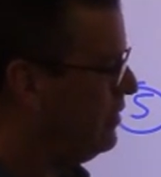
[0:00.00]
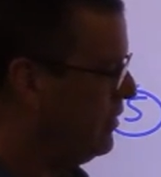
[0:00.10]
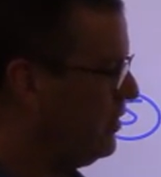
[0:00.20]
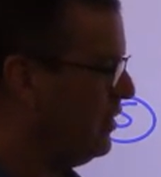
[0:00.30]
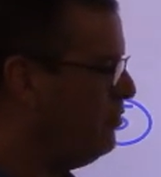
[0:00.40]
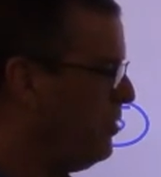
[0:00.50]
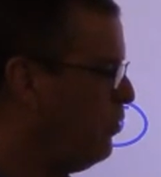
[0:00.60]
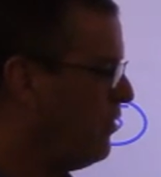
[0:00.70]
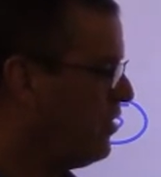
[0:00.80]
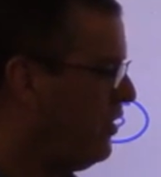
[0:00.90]
It would be
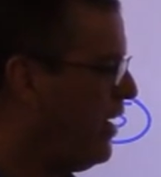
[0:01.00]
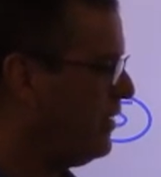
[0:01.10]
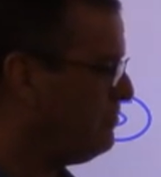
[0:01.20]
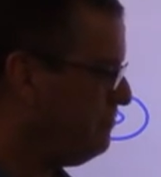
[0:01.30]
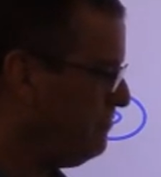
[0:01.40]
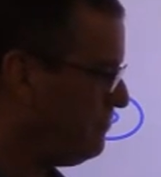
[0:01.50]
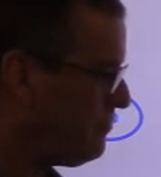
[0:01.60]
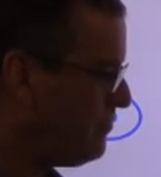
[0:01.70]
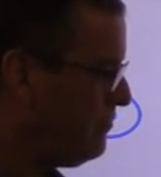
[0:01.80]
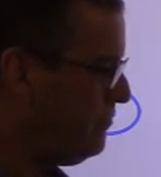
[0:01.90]
worth a lot.
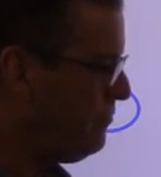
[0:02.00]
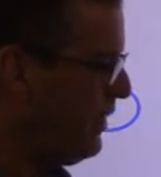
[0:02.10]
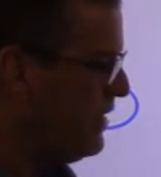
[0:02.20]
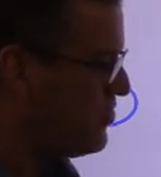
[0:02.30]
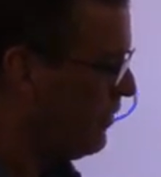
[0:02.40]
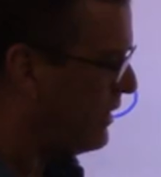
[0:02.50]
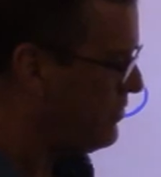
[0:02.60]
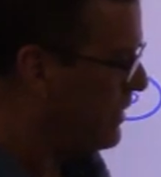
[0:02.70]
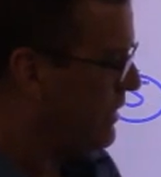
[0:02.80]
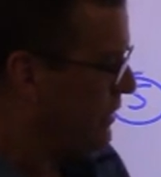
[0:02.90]
And so
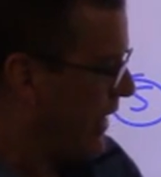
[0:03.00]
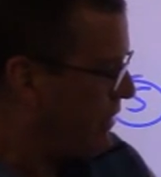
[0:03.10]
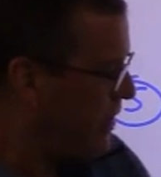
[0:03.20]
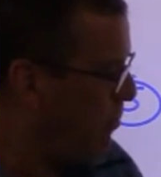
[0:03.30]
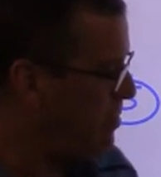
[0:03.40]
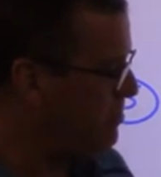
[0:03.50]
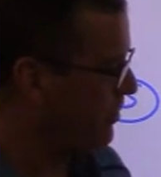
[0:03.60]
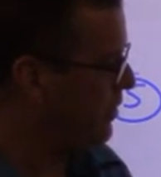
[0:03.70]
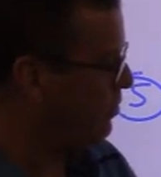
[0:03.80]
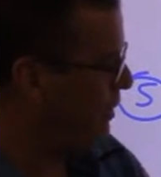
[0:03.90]
that's how people
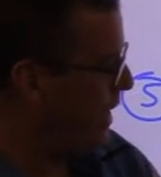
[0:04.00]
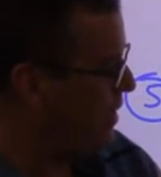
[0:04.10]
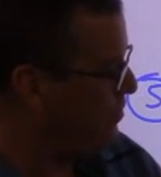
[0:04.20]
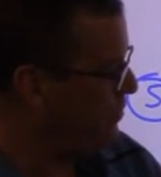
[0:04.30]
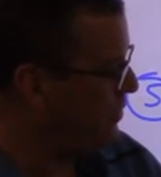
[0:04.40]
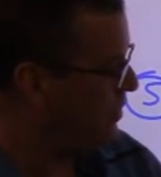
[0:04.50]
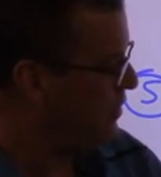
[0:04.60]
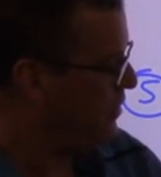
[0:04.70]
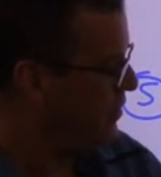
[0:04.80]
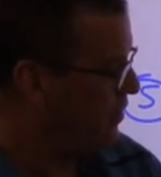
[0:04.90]
get around
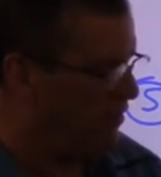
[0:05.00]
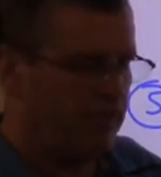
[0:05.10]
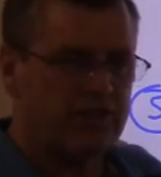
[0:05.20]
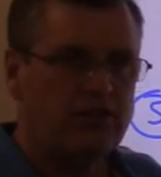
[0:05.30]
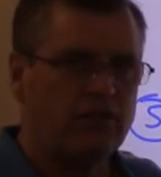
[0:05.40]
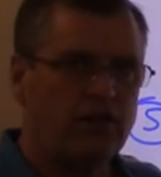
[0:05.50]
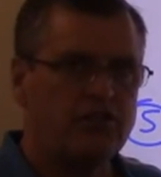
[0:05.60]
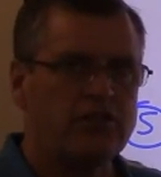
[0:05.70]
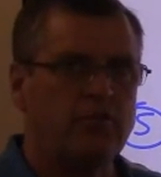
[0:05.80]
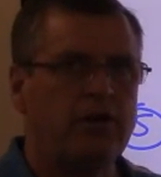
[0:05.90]
investing a large
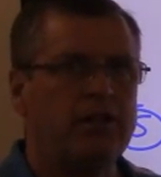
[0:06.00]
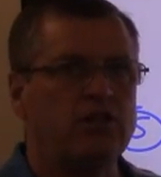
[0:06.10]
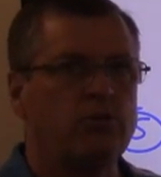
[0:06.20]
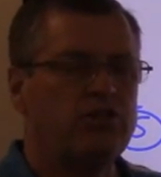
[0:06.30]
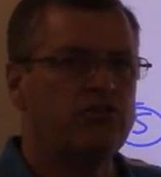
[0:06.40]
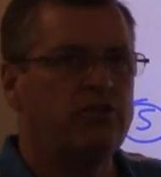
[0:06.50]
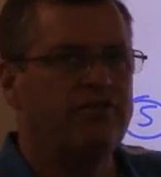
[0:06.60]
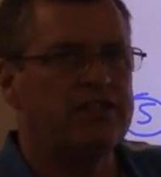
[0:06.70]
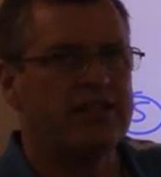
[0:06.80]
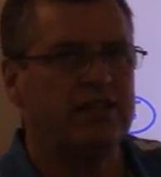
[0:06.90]
sum of money, is we just
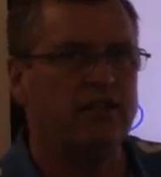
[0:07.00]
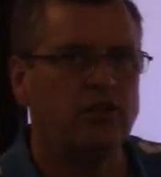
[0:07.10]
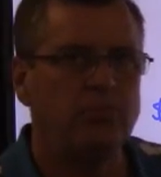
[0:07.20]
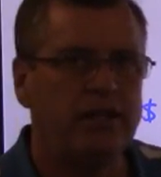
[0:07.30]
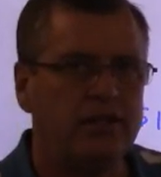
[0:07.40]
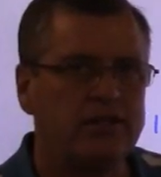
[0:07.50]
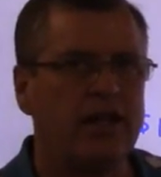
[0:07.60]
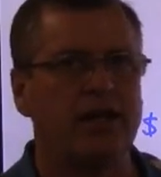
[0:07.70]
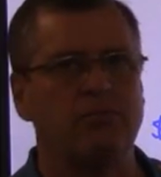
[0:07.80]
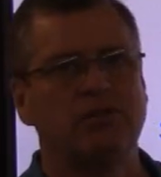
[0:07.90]
invest a little bit at a
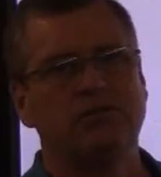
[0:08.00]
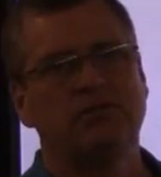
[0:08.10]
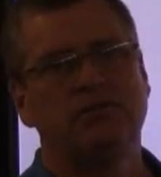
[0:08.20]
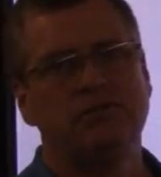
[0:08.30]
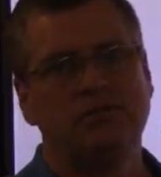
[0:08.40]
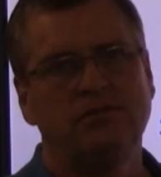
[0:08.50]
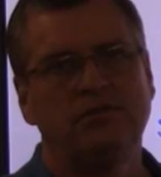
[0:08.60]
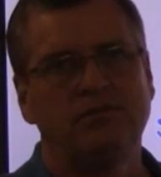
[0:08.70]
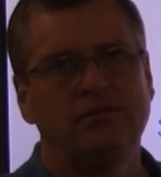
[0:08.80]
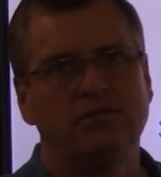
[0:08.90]
time.
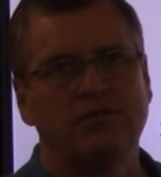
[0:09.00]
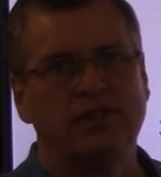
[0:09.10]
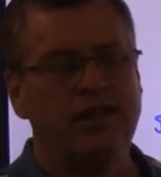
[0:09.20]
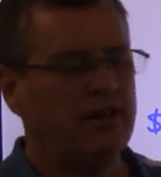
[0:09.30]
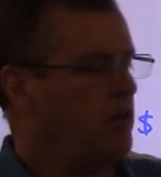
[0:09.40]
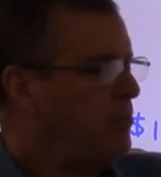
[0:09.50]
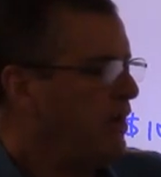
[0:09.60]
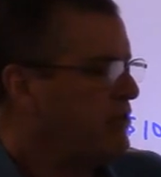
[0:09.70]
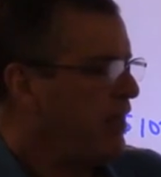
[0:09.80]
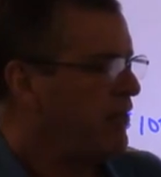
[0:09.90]
Okay, $100
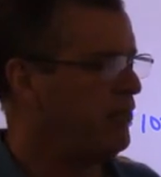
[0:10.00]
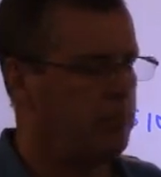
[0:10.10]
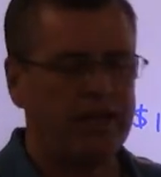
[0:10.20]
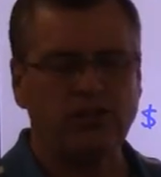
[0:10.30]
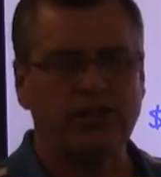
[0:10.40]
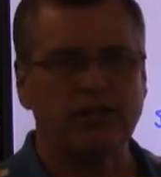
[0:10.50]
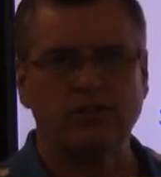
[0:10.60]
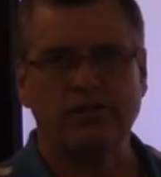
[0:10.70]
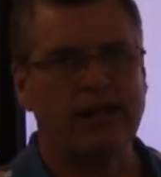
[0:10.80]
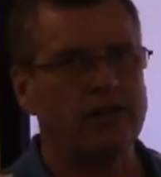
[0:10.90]
out of every paycheck,
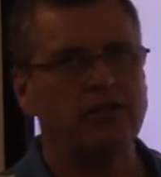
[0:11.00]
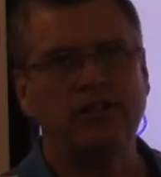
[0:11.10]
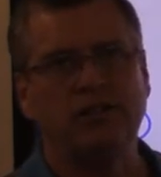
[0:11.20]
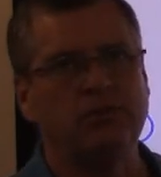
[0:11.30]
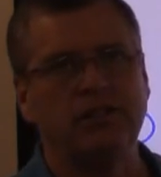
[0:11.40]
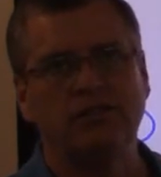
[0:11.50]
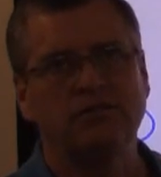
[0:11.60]
it's not going to hurt anybody.